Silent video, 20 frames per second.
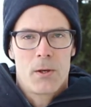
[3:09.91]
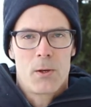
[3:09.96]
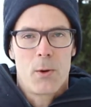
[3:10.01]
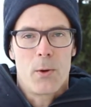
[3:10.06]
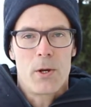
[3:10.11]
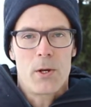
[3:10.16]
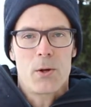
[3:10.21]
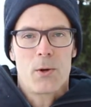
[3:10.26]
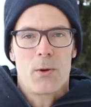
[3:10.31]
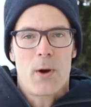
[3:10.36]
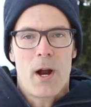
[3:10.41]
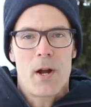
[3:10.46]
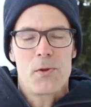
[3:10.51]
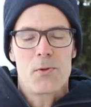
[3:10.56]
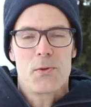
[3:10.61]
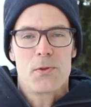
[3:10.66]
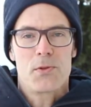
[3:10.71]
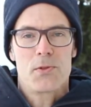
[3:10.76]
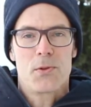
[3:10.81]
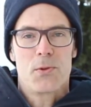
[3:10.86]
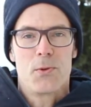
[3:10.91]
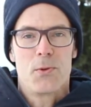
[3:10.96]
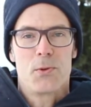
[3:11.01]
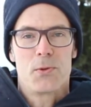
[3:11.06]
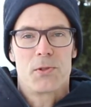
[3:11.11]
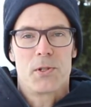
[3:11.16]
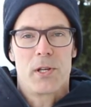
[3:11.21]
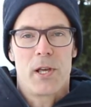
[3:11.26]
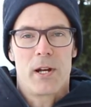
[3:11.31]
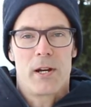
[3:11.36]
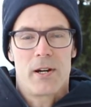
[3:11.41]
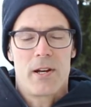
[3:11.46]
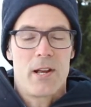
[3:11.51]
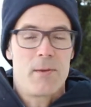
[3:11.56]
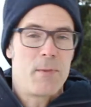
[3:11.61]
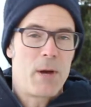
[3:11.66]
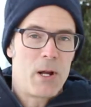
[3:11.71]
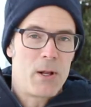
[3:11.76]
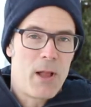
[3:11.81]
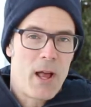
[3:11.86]
going to graduate school to get an
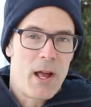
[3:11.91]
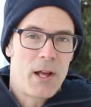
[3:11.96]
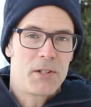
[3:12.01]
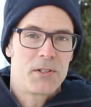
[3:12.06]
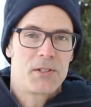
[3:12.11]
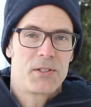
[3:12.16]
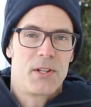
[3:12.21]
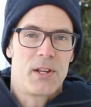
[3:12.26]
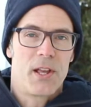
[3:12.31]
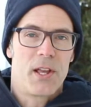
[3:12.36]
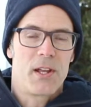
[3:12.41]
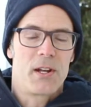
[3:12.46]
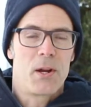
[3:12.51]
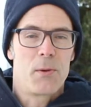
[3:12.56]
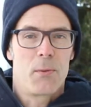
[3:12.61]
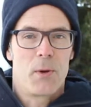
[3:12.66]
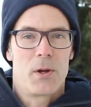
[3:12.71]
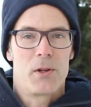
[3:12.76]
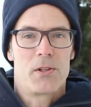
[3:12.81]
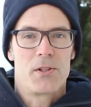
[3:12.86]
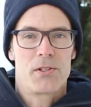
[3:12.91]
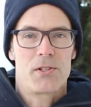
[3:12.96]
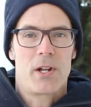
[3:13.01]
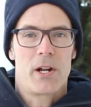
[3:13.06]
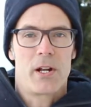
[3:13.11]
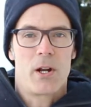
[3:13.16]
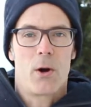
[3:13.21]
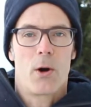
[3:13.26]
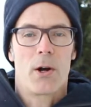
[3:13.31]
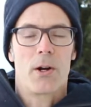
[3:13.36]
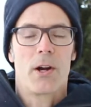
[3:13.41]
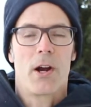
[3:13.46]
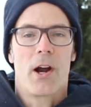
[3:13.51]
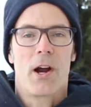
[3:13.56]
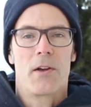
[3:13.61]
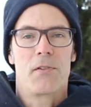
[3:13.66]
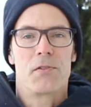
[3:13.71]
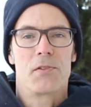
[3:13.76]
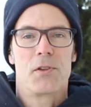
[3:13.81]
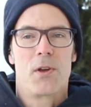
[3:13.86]
MLS, and I wanted to study
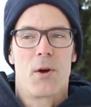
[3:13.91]
archives.